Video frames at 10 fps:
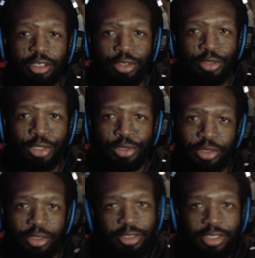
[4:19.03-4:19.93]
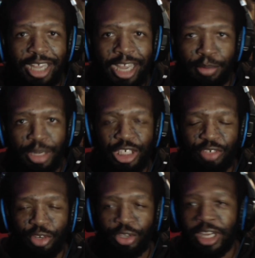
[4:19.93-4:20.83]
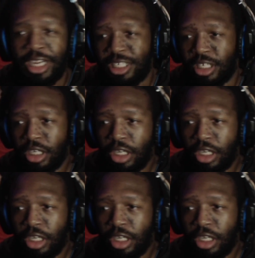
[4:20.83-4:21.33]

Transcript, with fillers: do a little animation for you guys.